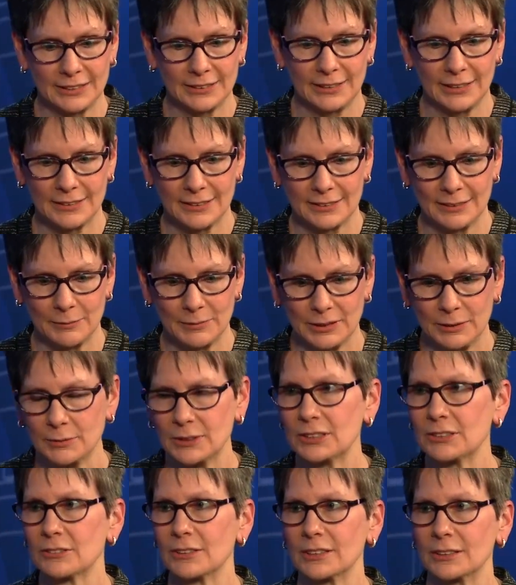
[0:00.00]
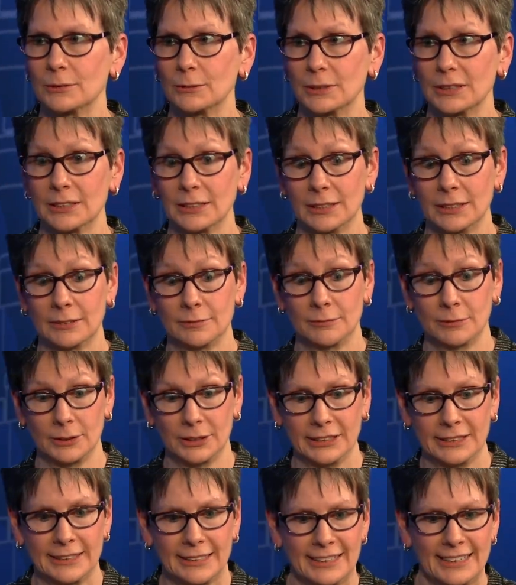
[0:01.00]
That's something we struggle with
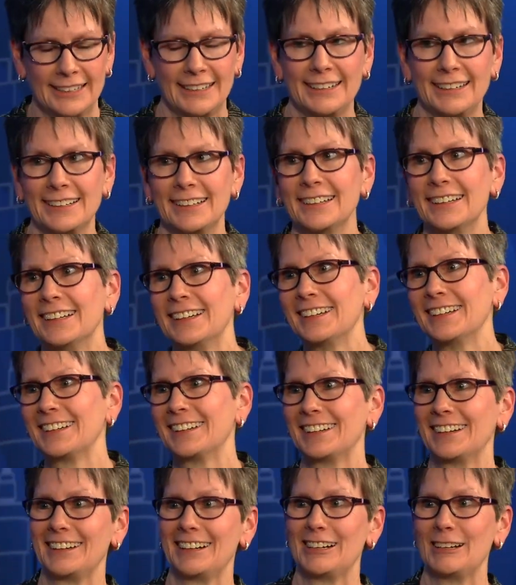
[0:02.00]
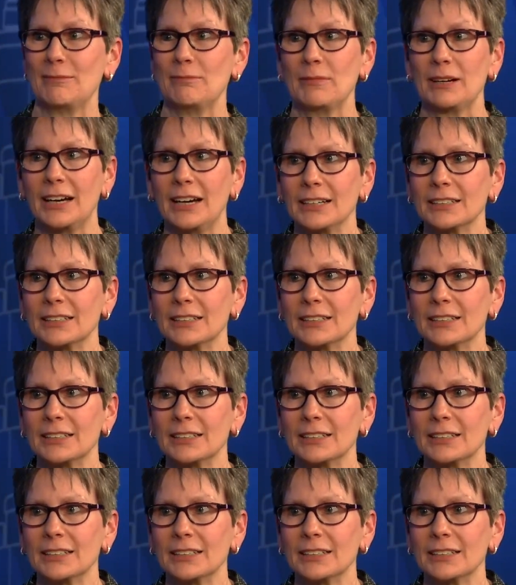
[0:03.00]
every day at